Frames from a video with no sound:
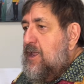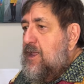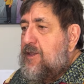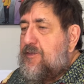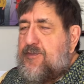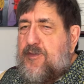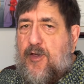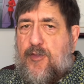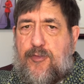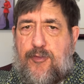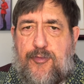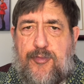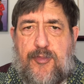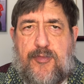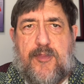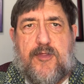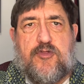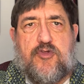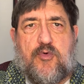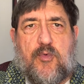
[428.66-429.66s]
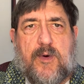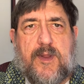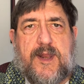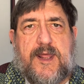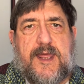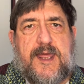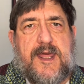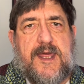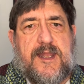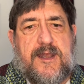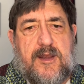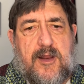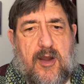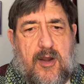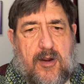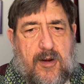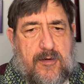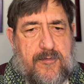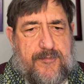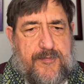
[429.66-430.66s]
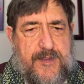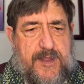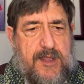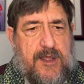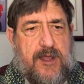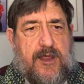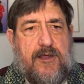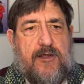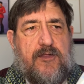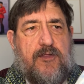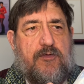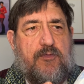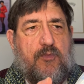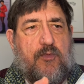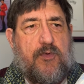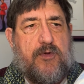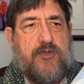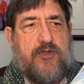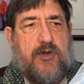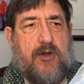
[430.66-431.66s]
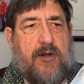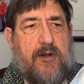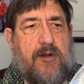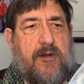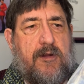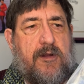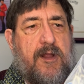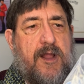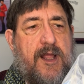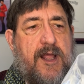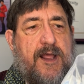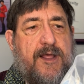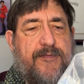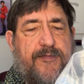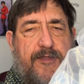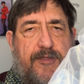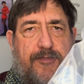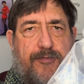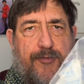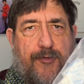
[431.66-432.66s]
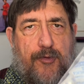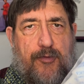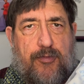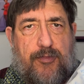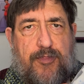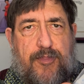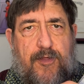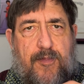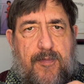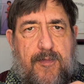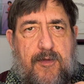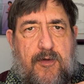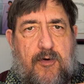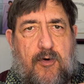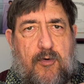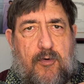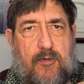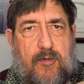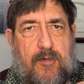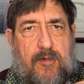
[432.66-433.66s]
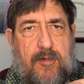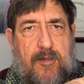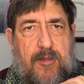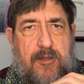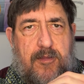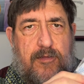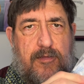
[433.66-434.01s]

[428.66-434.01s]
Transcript: The other thing that you want to get are these, which are these little silica